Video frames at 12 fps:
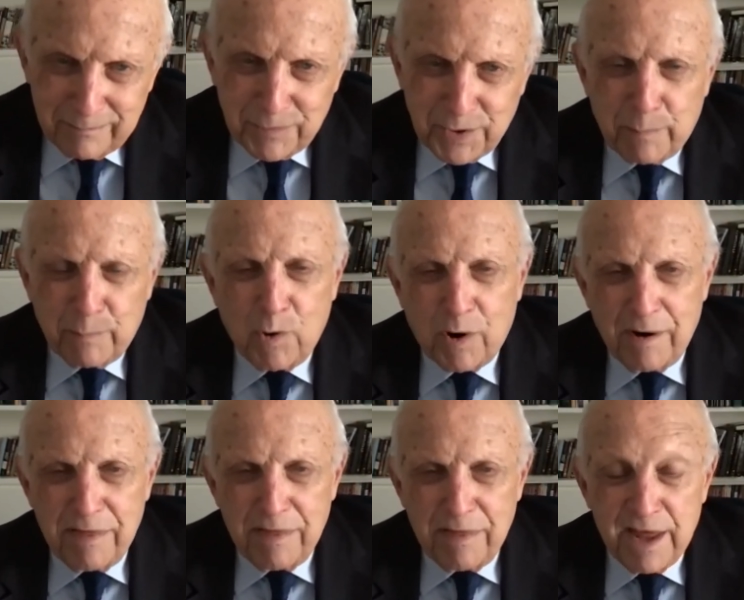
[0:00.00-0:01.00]
the
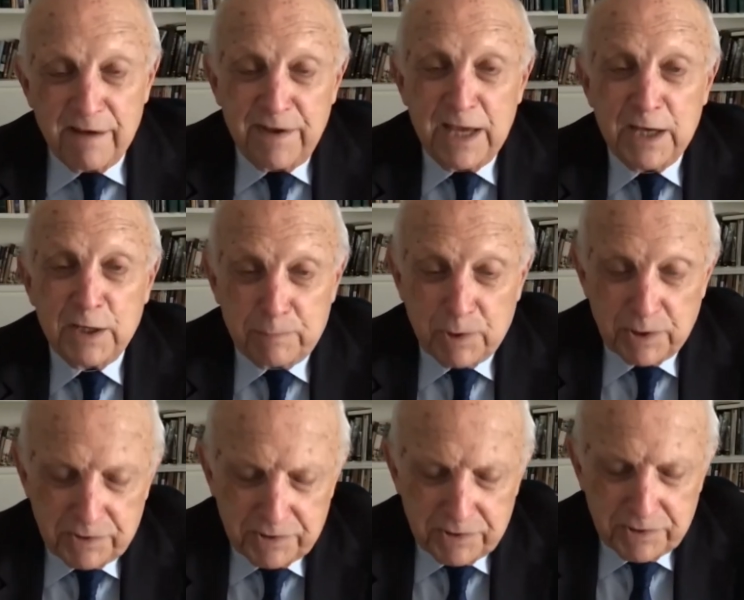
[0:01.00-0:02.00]
more the
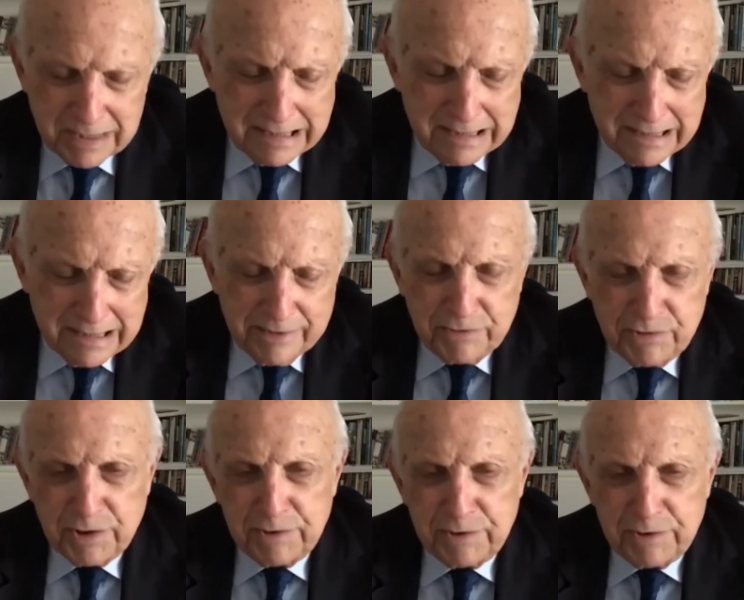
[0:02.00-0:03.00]
Facebooks
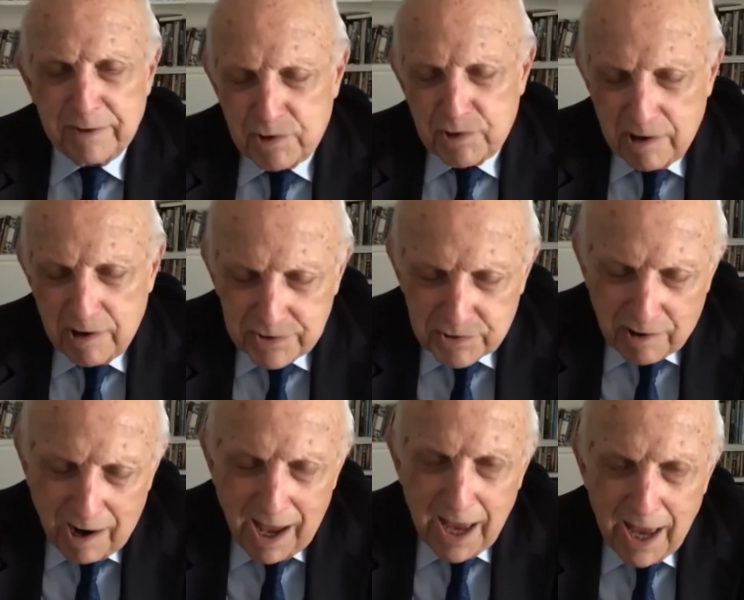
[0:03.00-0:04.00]
should
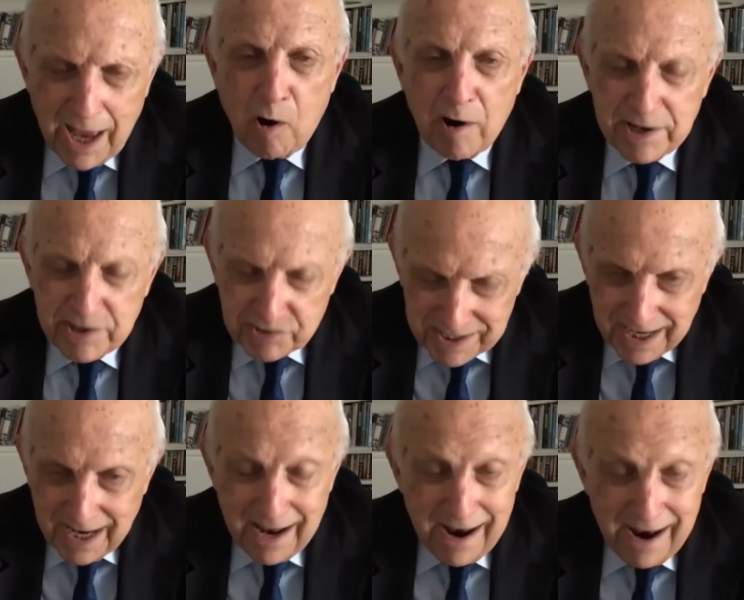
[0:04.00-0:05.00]
try hardest
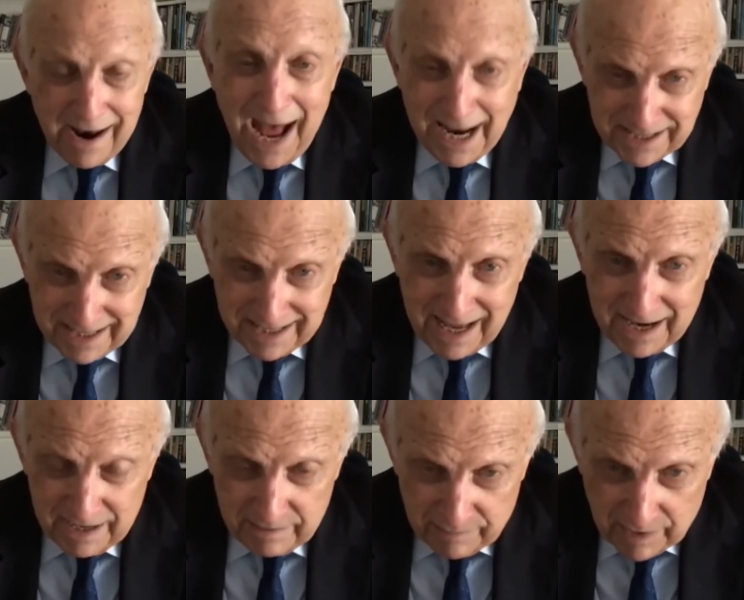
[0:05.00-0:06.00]
not to
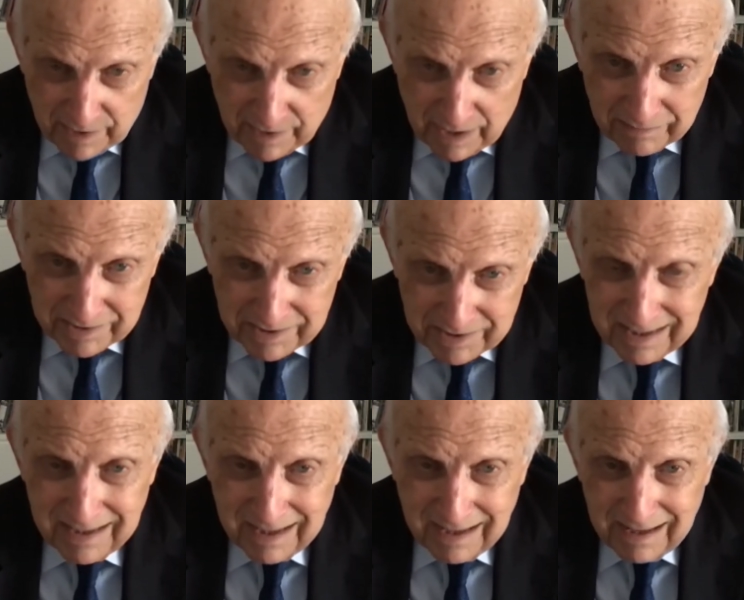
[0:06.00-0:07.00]
get involved
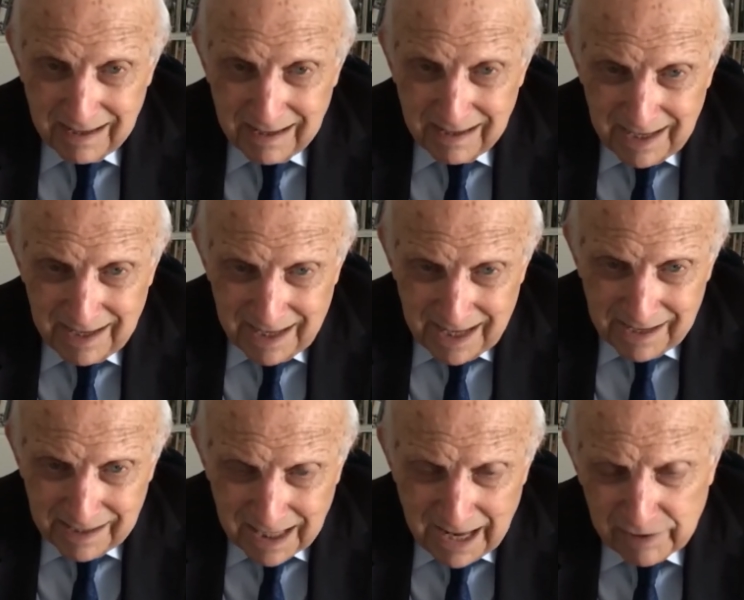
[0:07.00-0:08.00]
in
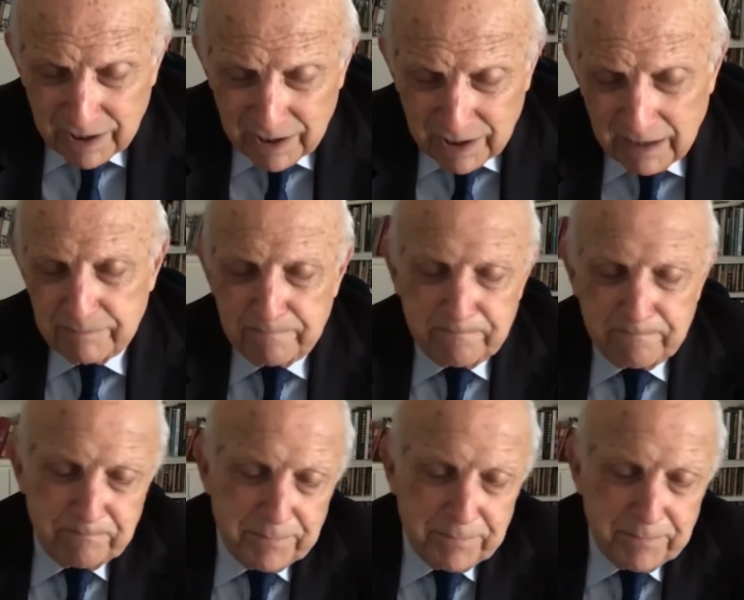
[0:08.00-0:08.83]
a level of